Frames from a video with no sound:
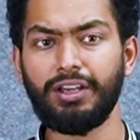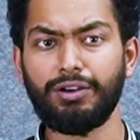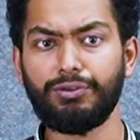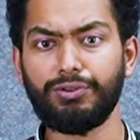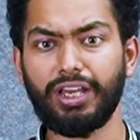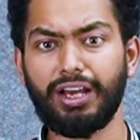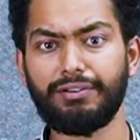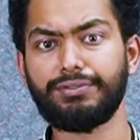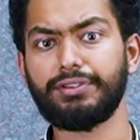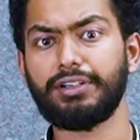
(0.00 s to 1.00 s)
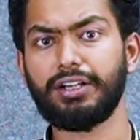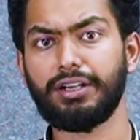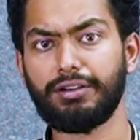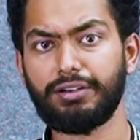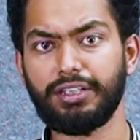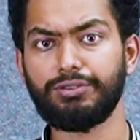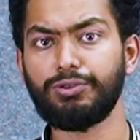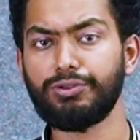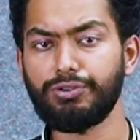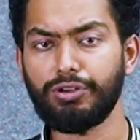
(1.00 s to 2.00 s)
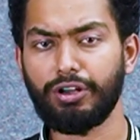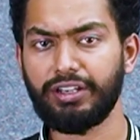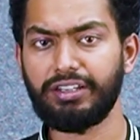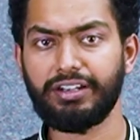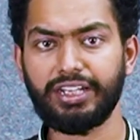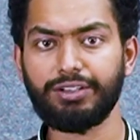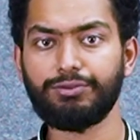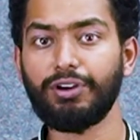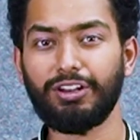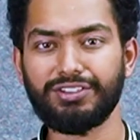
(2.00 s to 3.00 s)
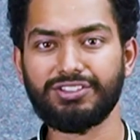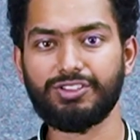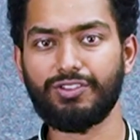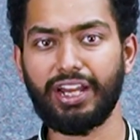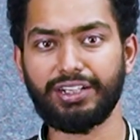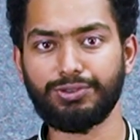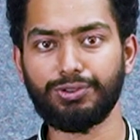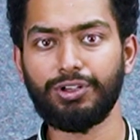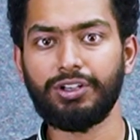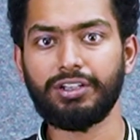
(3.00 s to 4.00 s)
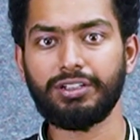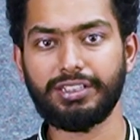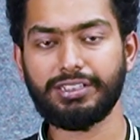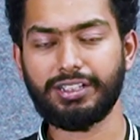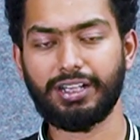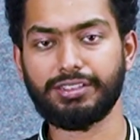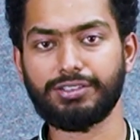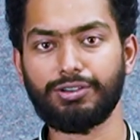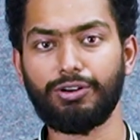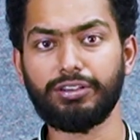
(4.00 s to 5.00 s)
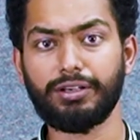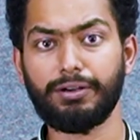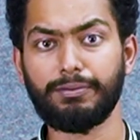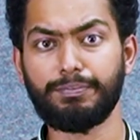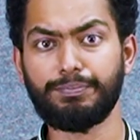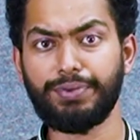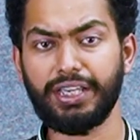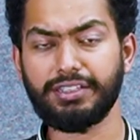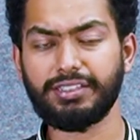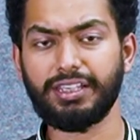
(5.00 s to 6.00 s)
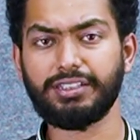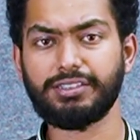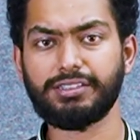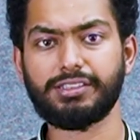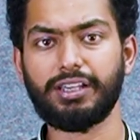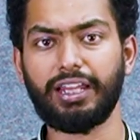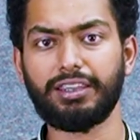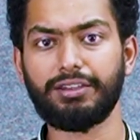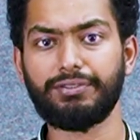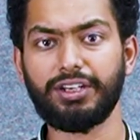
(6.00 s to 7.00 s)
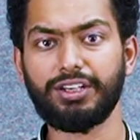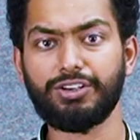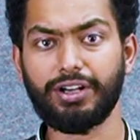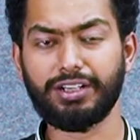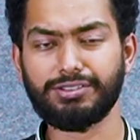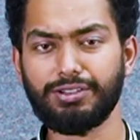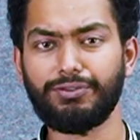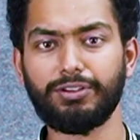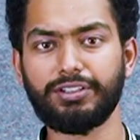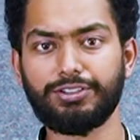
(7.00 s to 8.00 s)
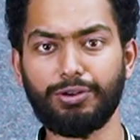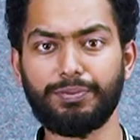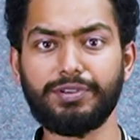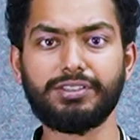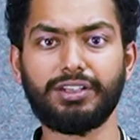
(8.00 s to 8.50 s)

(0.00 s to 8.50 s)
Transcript: We have in Gurukul online learning, we always try to discuss all the basics and the very crux of all the topics, and